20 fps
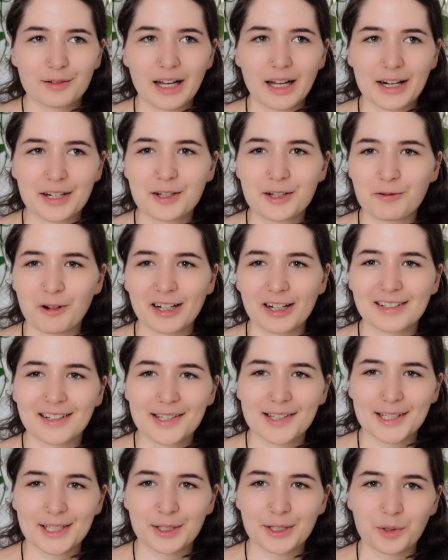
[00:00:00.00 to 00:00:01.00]
kanji
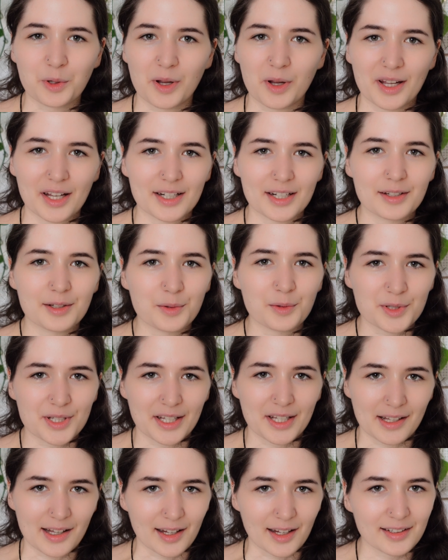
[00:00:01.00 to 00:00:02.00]
writings into her head
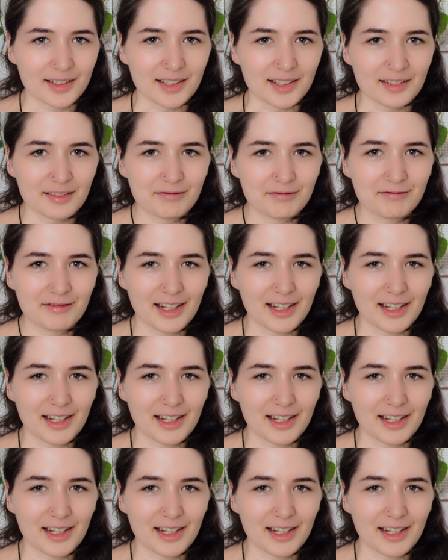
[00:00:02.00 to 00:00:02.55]
using Anki.